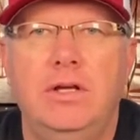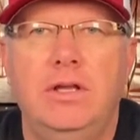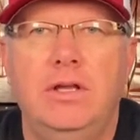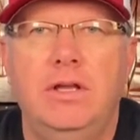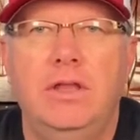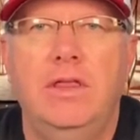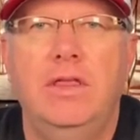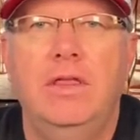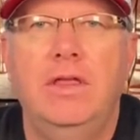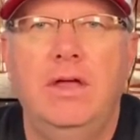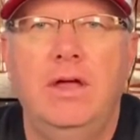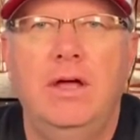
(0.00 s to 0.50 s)

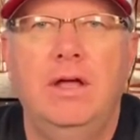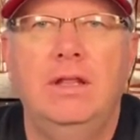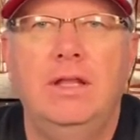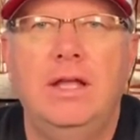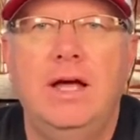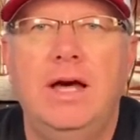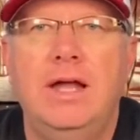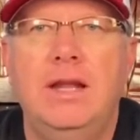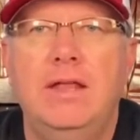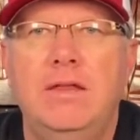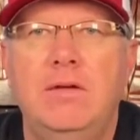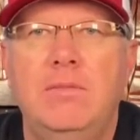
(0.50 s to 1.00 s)
The, a
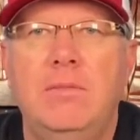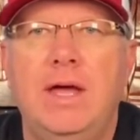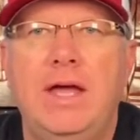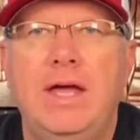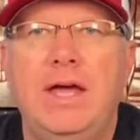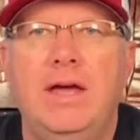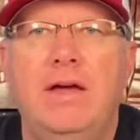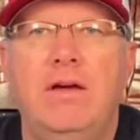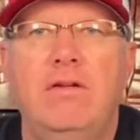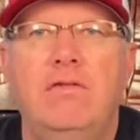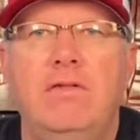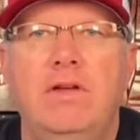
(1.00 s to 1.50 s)
lot of them
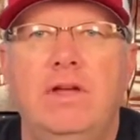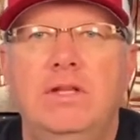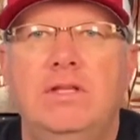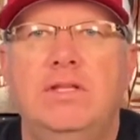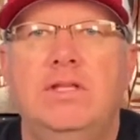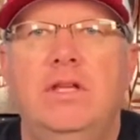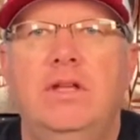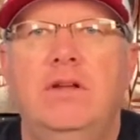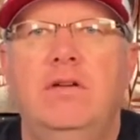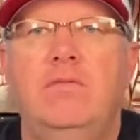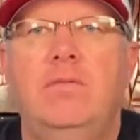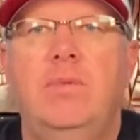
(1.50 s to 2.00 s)
have
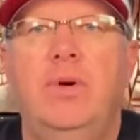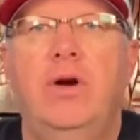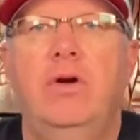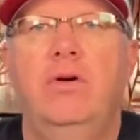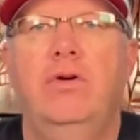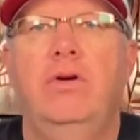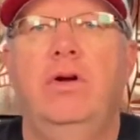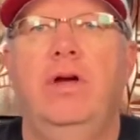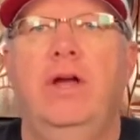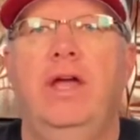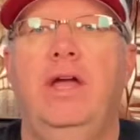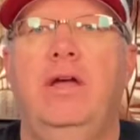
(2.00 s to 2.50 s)
incentive
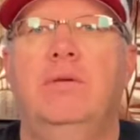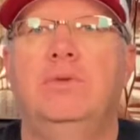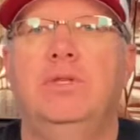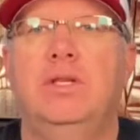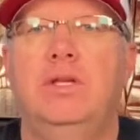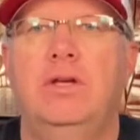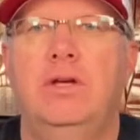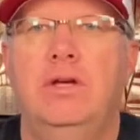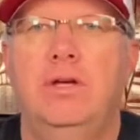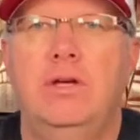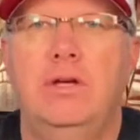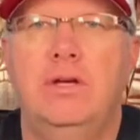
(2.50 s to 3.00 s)
programs.